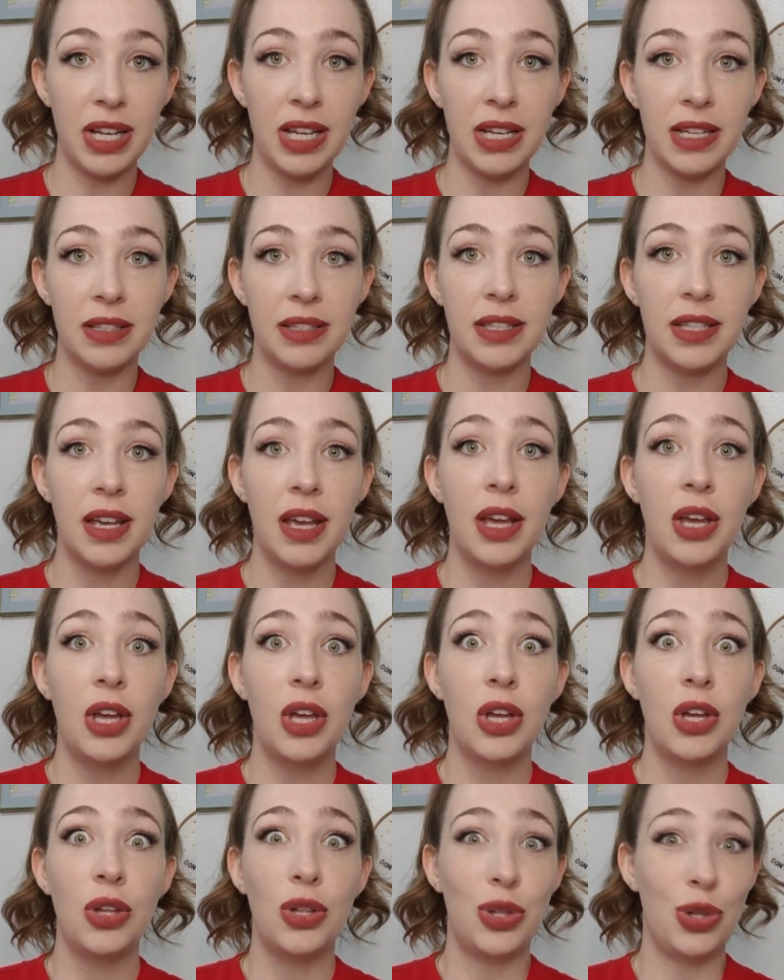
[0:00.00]
it is,
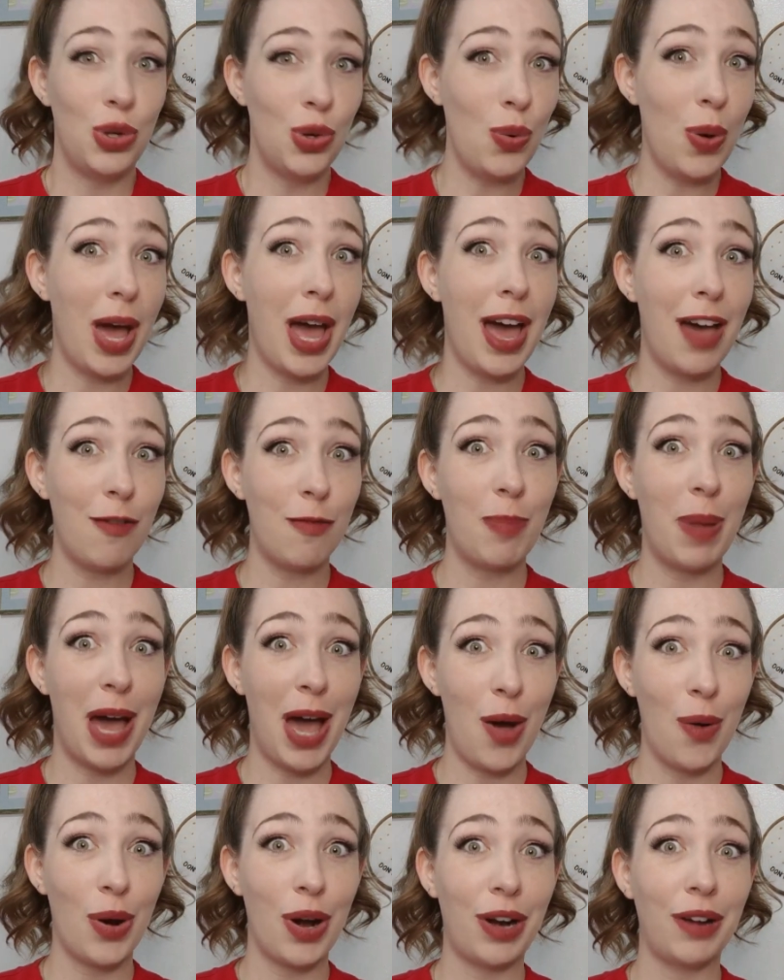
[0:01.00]
you have
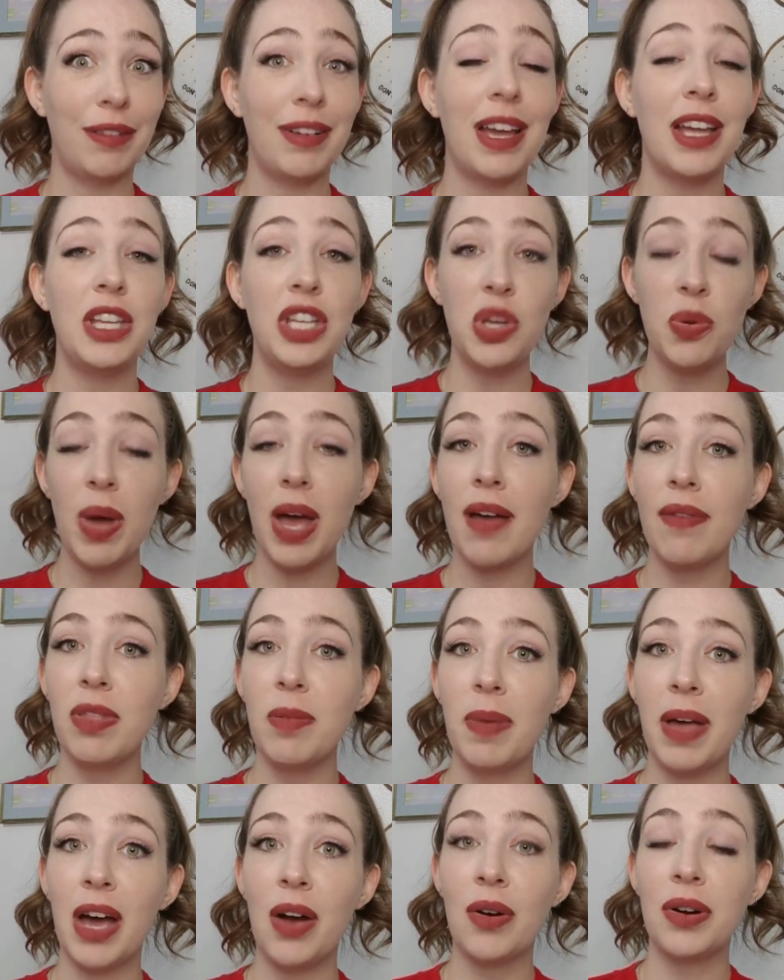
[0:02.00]
power, and you have
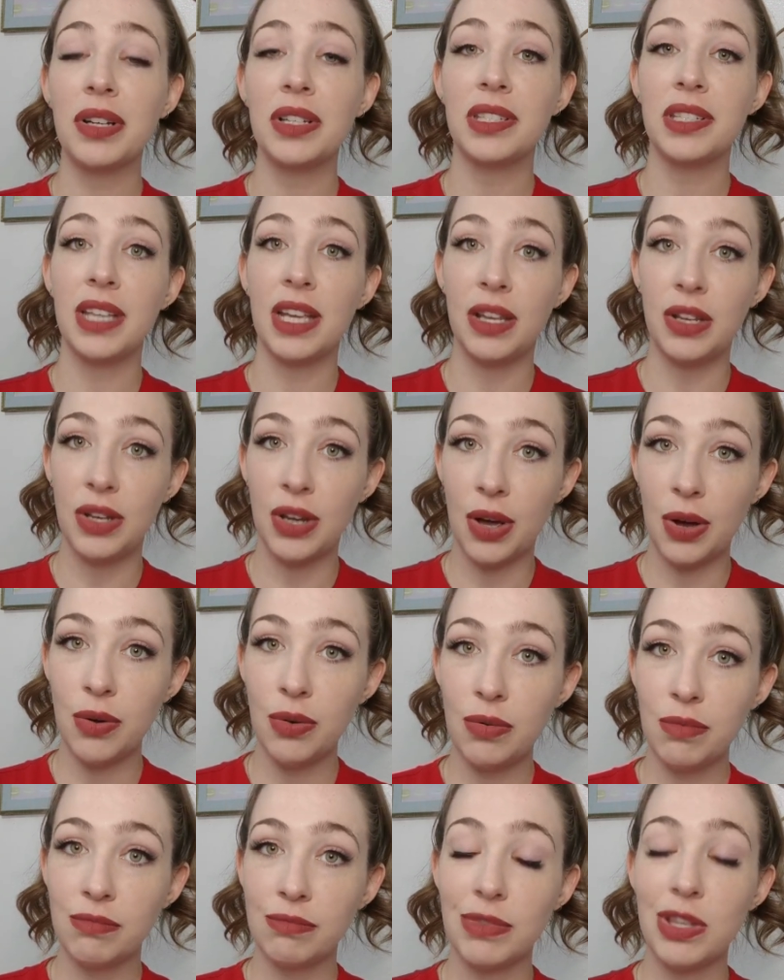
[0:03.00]
the power to say
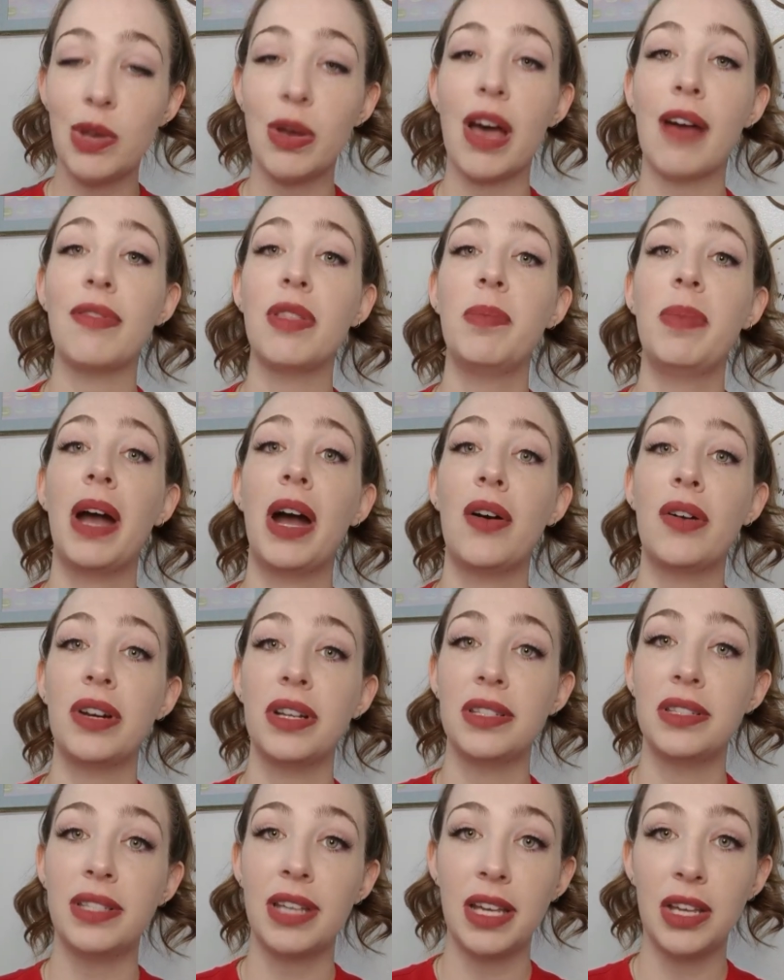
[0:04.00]
no. You have the power
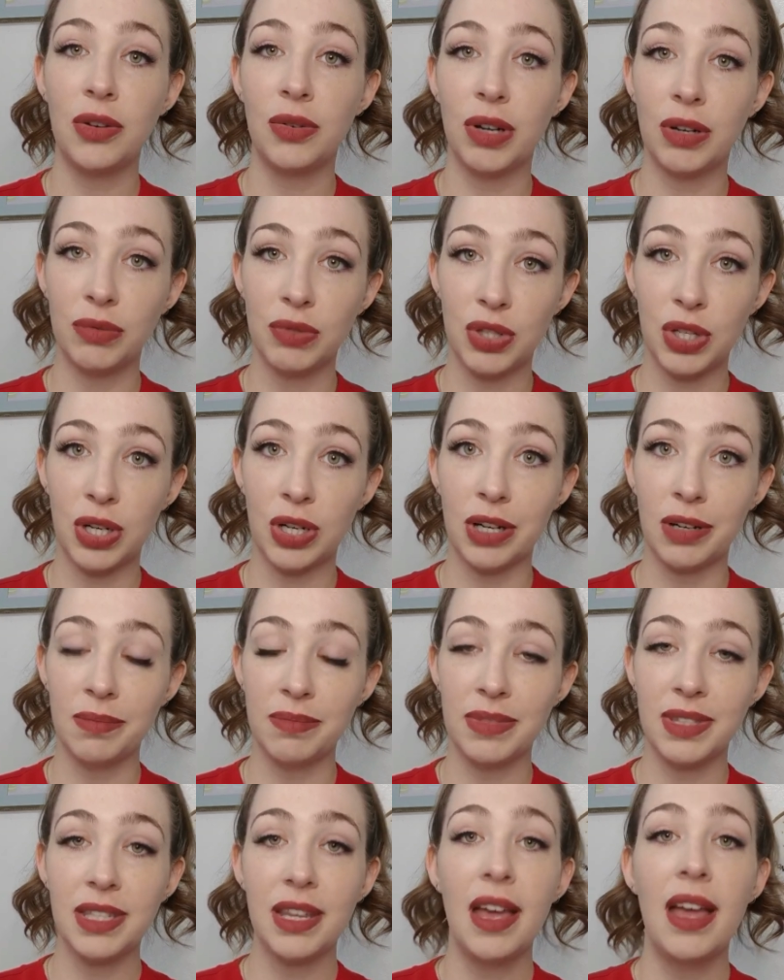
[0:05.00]
to set your own
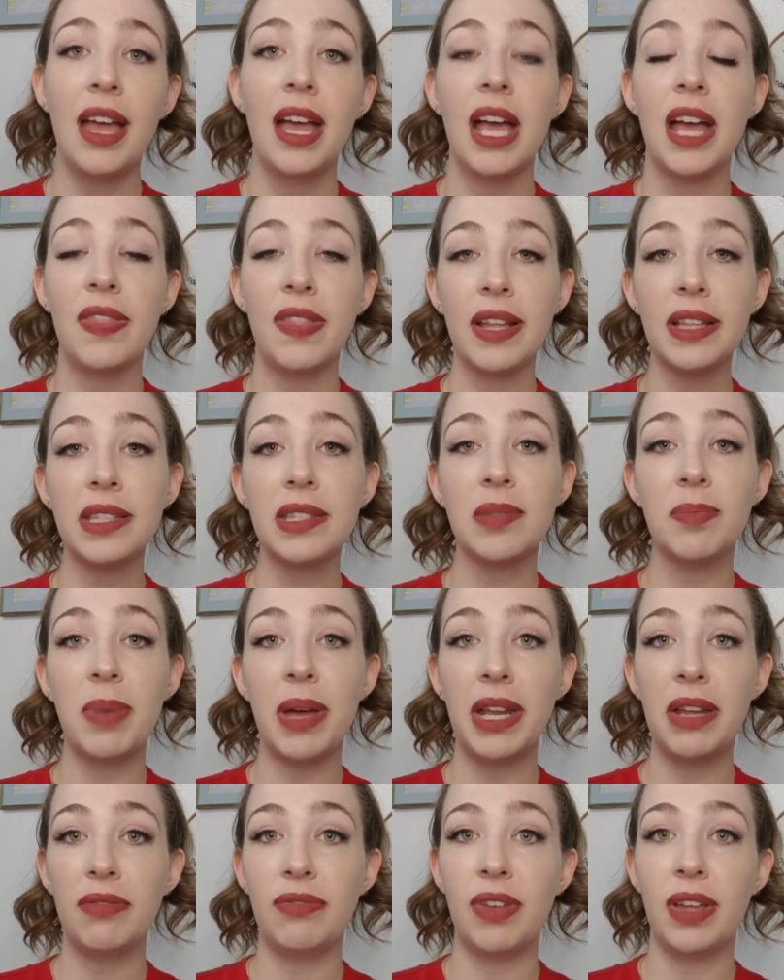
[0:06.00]
terms. And that's the
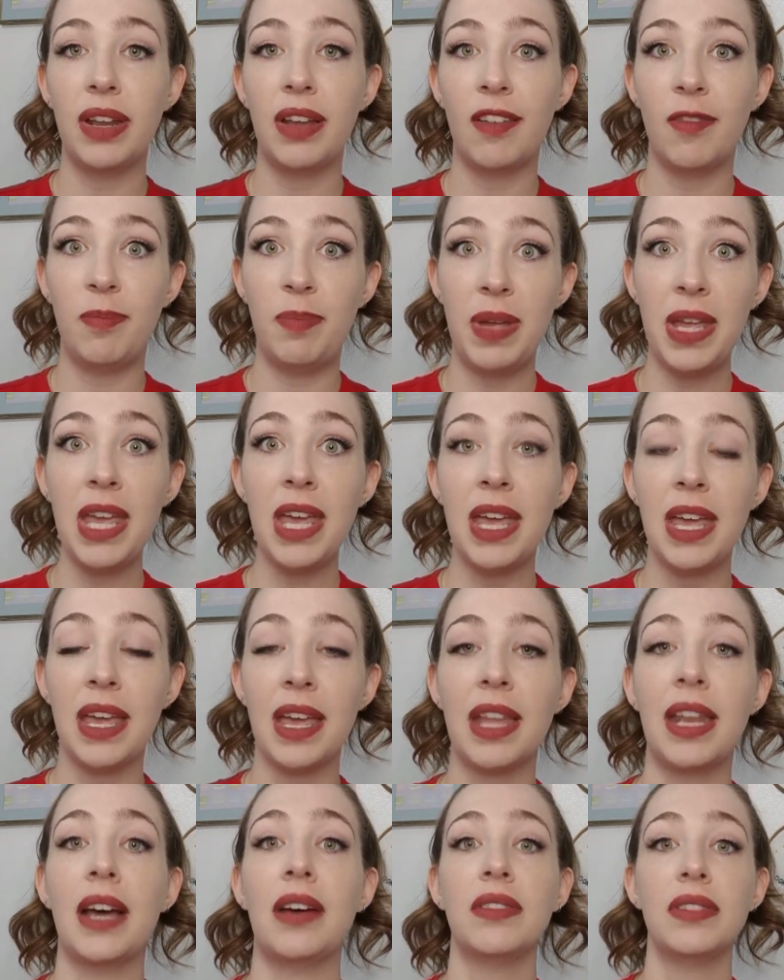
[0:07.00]
benefit of
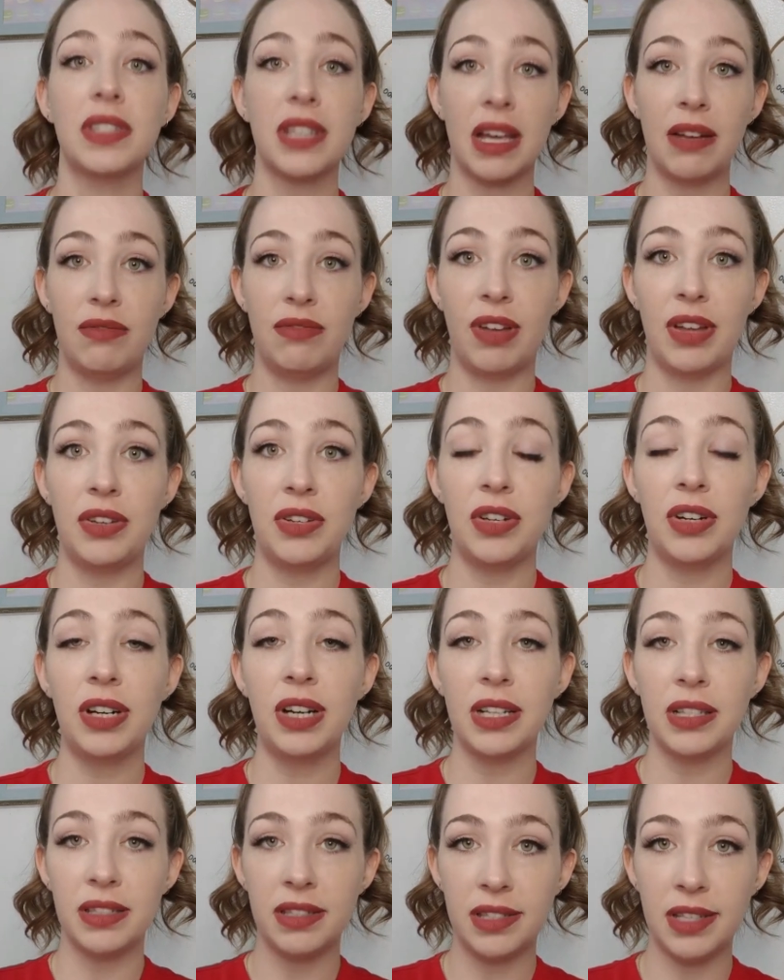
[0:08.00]
being an outside
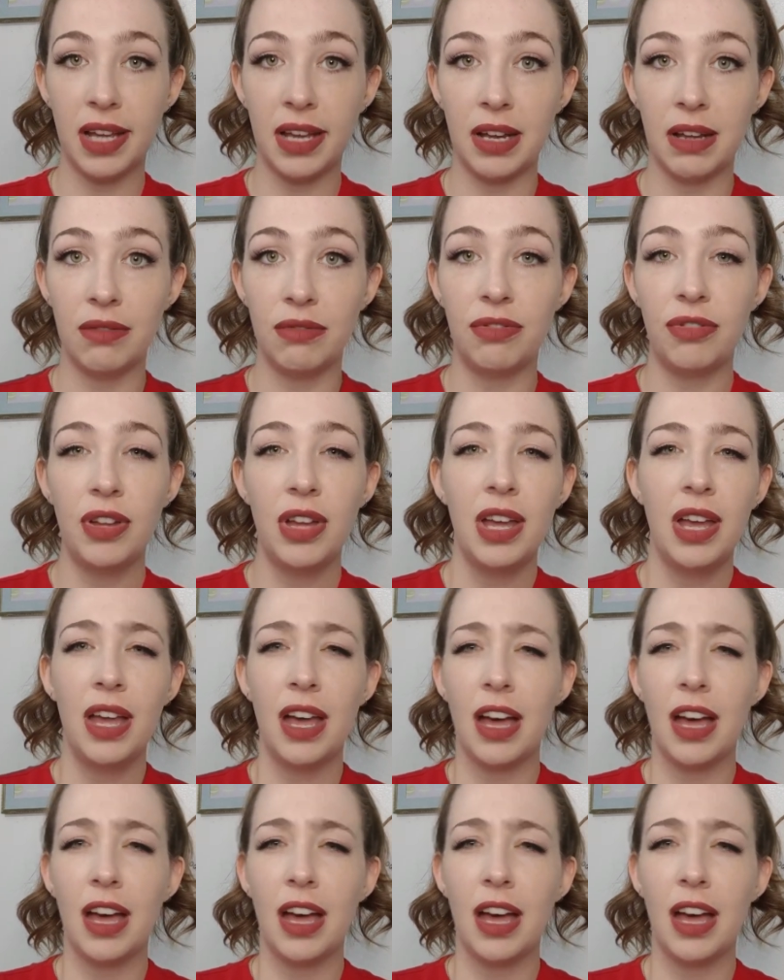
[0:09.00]
vendor instead of